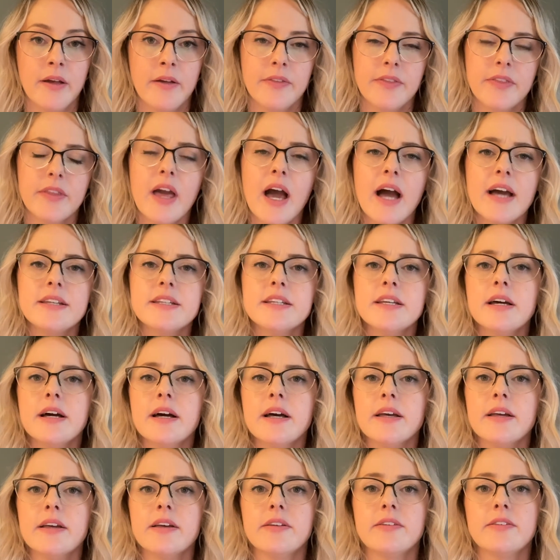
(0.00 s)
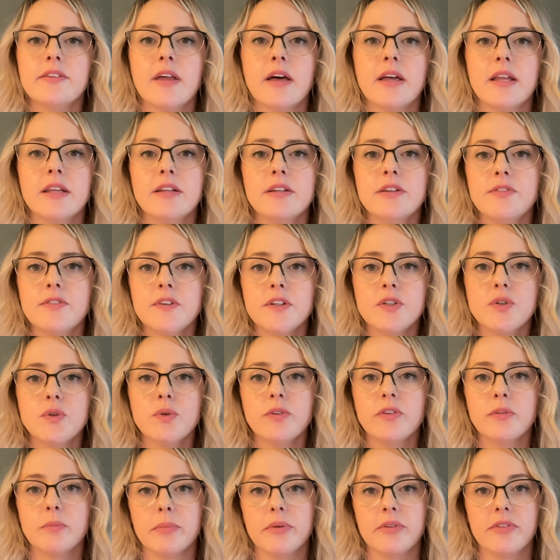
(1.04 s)
The idea is that individuals
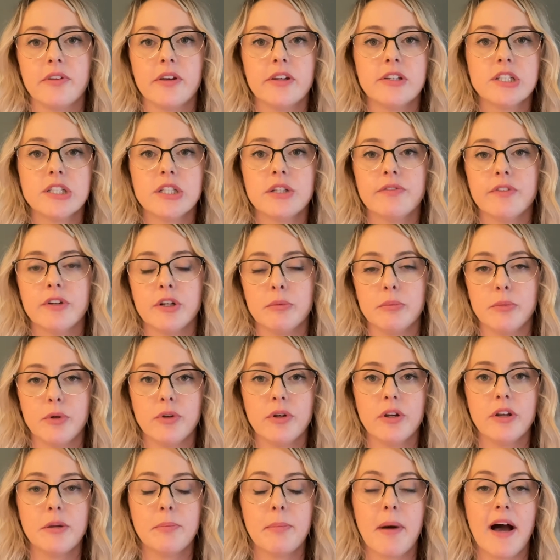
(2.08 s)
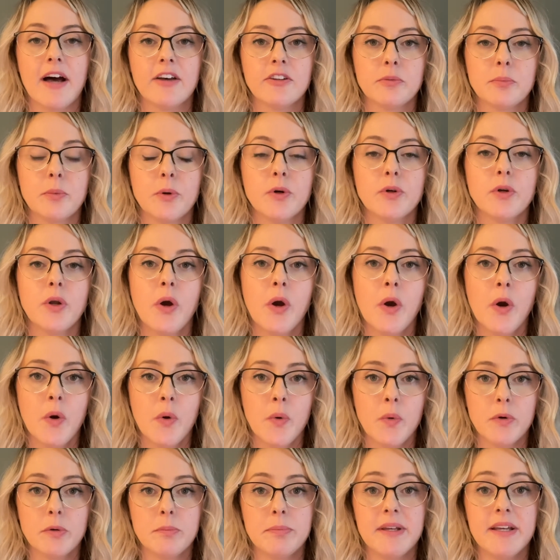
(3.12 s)
in possession of an immunity passport
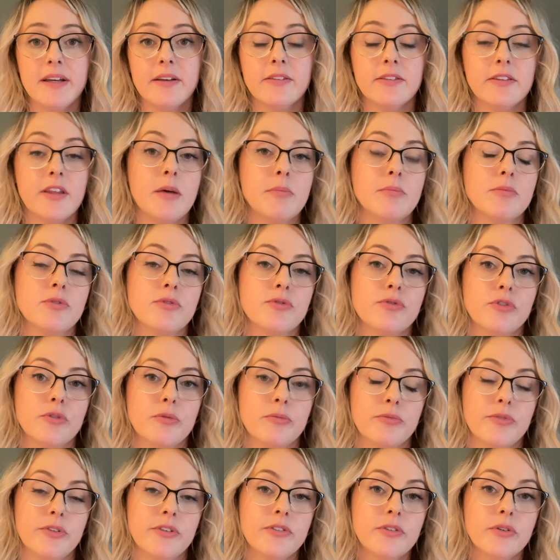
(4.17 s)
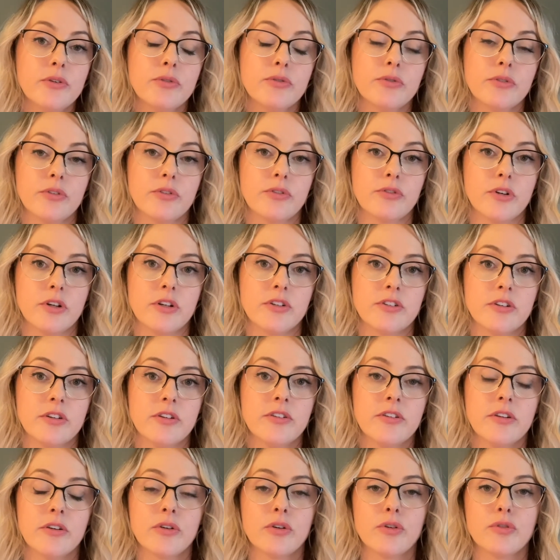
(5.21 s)
would be exempt from physical restrictions
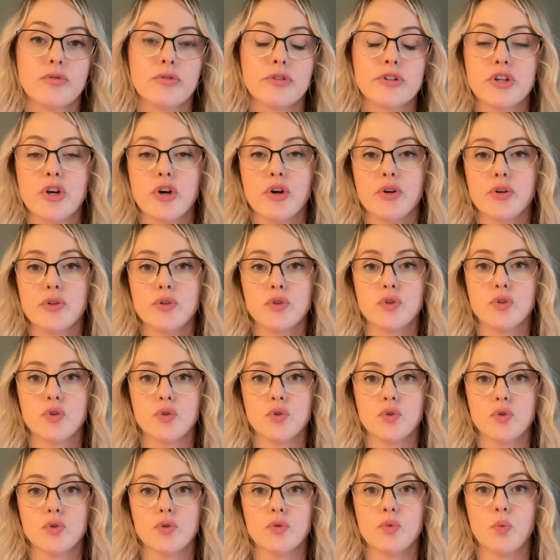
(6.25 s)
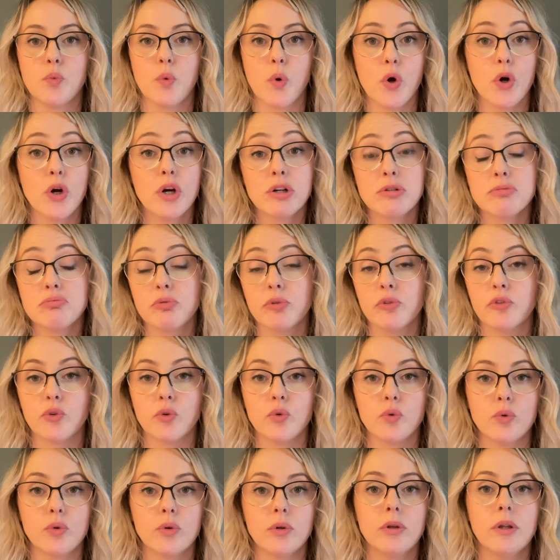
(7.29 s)
and could return to work,
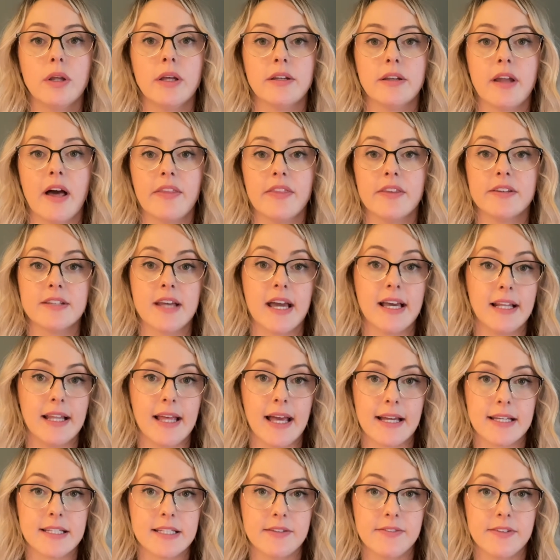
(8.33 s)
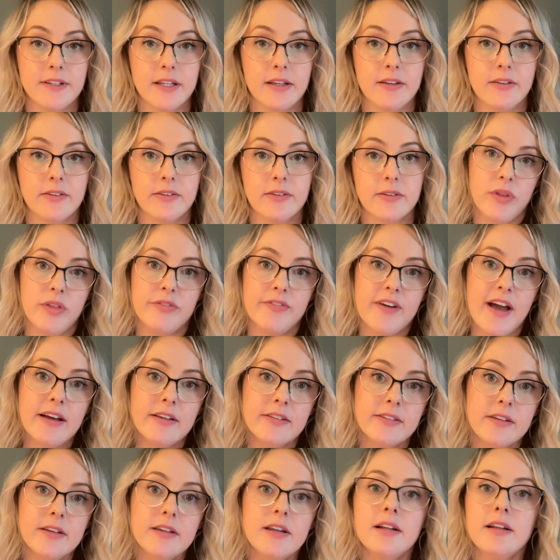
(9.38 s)
school, and other daily activities.
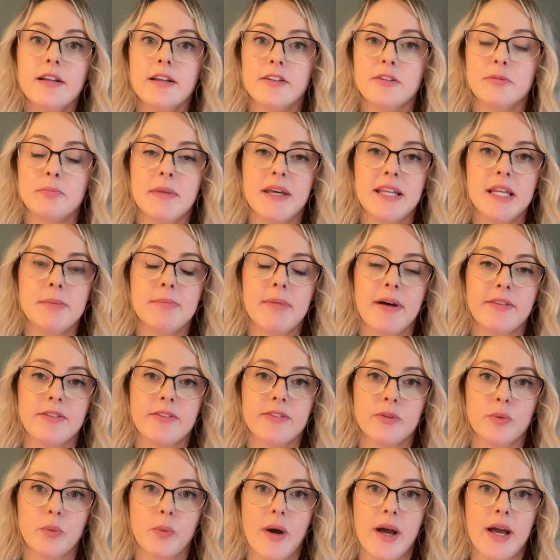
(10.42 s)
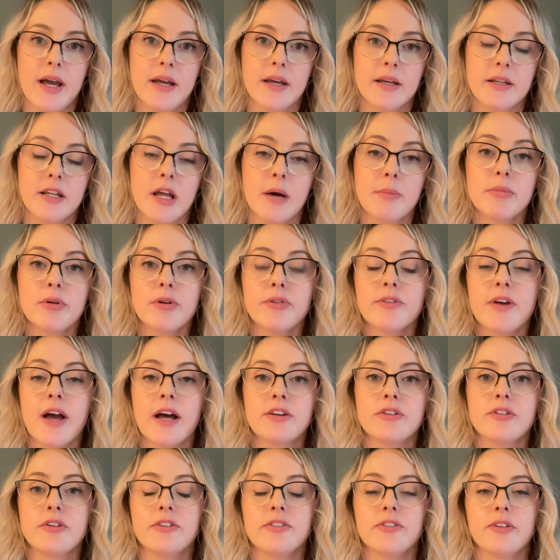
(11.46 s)
Vaccine at least many months away, a number of
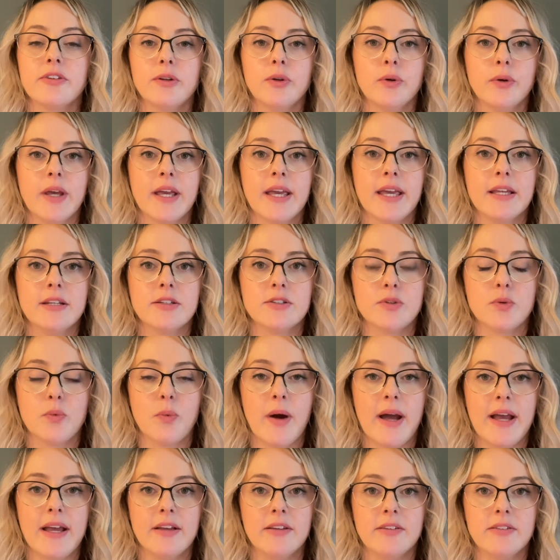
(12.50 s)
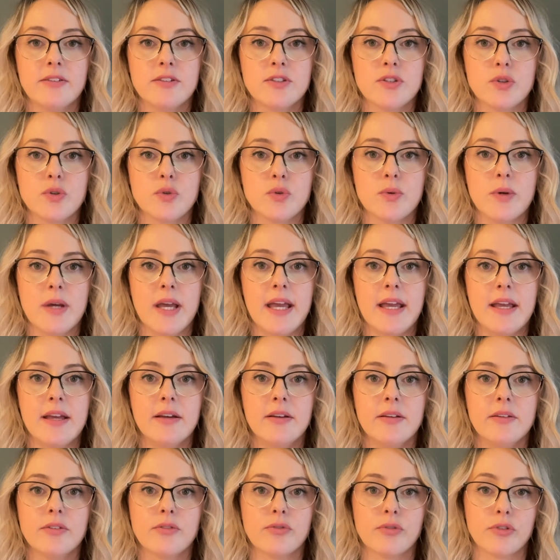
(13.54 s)
countries are looking into ways to
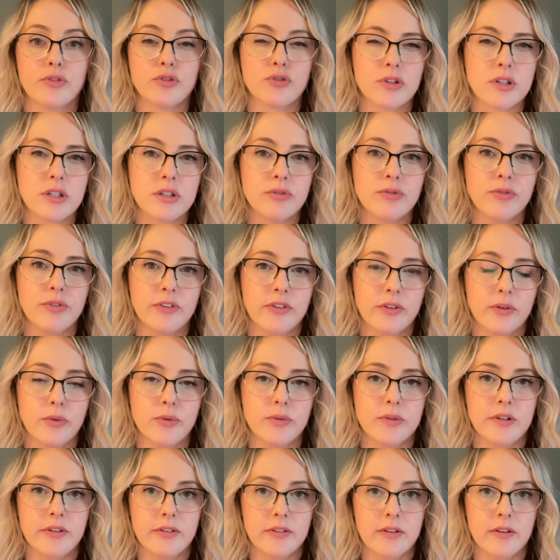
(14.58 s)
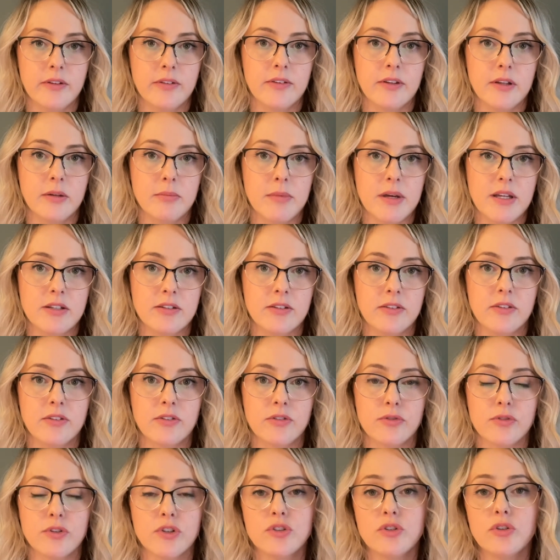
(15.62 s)
ease restrictive physical distancing measures to
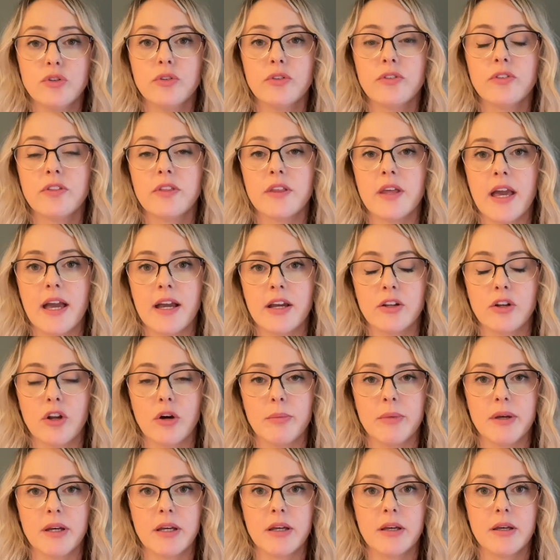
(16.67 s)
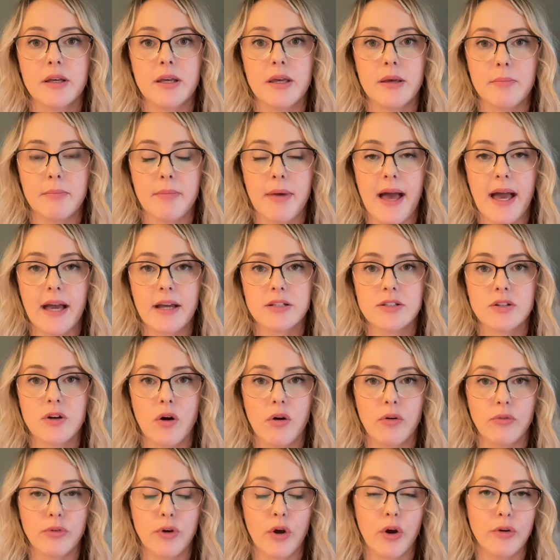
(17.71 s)
reduce the economic impact
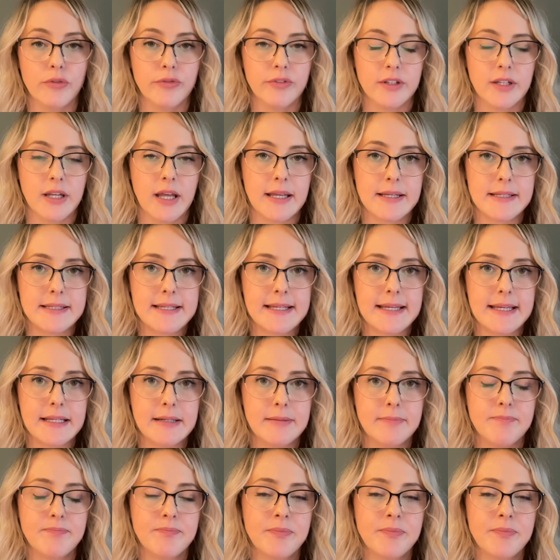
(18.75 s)
of COVID-19.